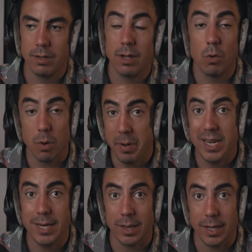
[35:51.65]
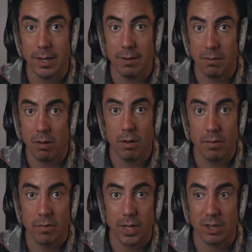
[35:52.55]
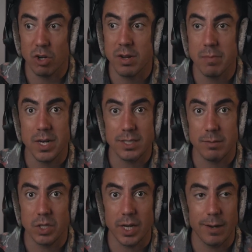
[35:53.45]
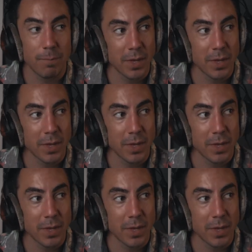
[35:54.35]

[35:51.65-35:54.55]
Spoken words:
repeatedly for like 30 minutes in the middle of the night.